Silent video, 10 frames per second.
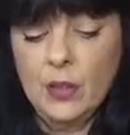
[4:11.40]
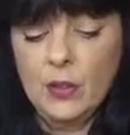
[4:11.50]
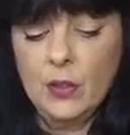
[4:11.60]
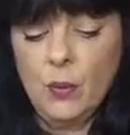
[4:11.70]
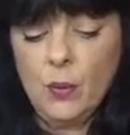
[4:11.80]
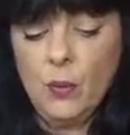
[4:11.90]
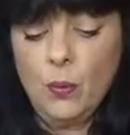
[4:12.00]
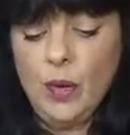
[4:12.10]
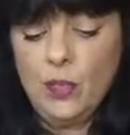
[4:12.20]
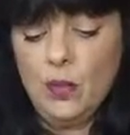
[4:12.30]
So
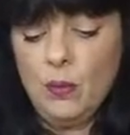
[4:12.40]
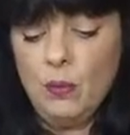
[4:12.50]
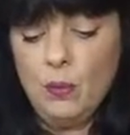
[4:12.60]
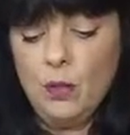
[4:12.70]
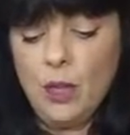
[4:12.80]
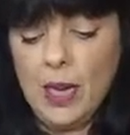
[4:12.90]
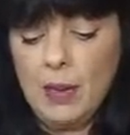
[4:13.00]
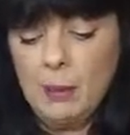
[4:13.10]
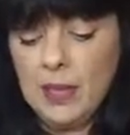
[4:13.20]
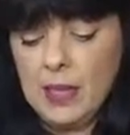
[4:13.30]
once you're
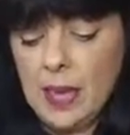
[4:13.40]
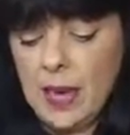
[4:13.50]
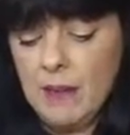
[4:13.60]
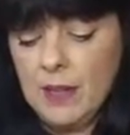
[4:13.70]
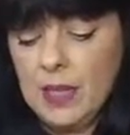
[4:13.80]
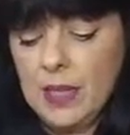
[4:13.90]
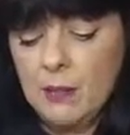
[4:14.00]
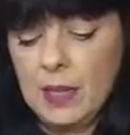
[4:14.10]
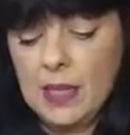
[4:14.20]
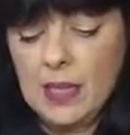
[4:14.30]
happy that everything is
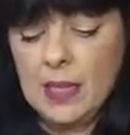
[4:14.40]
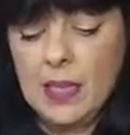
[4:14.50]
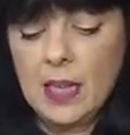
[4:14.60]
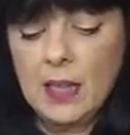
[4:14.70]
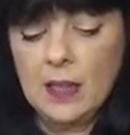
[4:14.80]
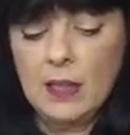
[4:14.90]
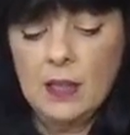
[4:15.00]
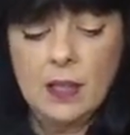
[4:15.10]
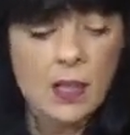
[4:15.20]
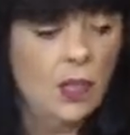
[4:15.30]
mixed in together,
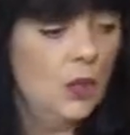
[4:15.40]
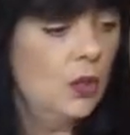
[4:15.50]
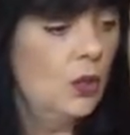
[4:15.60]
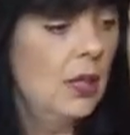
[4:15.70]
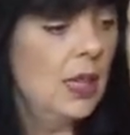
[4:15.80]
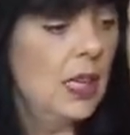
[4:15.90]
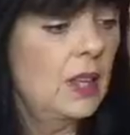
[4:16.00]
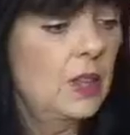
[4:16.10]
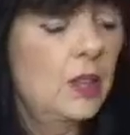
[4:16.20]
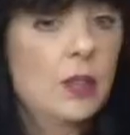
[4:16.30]
you can
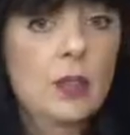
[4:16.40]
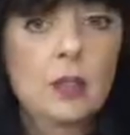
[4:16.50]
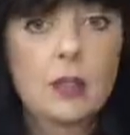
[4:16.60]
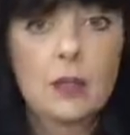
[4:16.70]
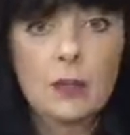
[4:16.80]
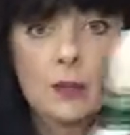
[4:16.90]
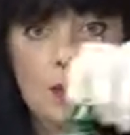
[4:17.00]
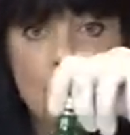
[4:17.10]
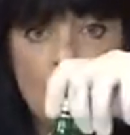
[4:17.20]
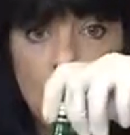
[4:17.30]
get your
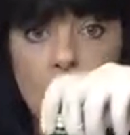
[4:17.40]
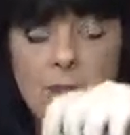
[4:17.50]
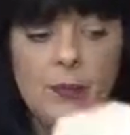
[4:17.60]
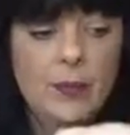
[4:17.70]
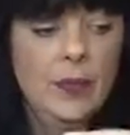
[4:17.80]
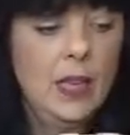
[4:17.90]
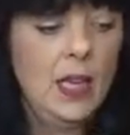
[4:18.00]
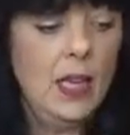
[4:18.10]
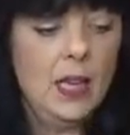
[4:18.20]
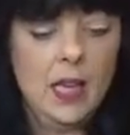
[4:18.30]
food colouring.
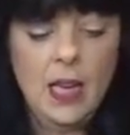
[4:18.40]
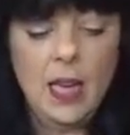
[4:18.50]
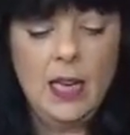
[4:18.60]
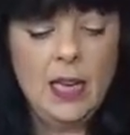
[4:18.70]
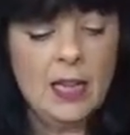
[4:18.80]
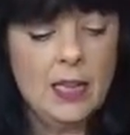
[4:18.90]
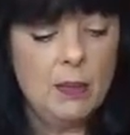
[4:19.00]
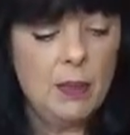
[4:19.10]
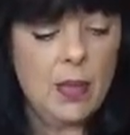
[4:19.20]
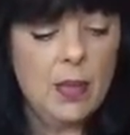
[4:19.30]
Okay, little
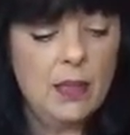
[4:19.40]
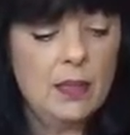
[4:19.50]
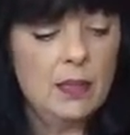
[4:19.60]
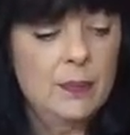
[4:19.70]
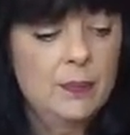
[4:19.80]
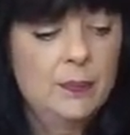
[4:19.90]
tip, guys.